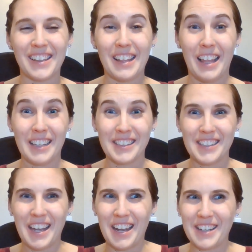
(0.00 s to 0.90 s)
Let's
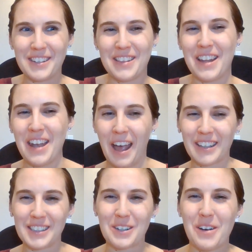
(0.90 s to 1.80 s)
get into the
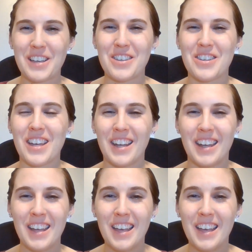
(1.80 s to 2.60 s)
next question.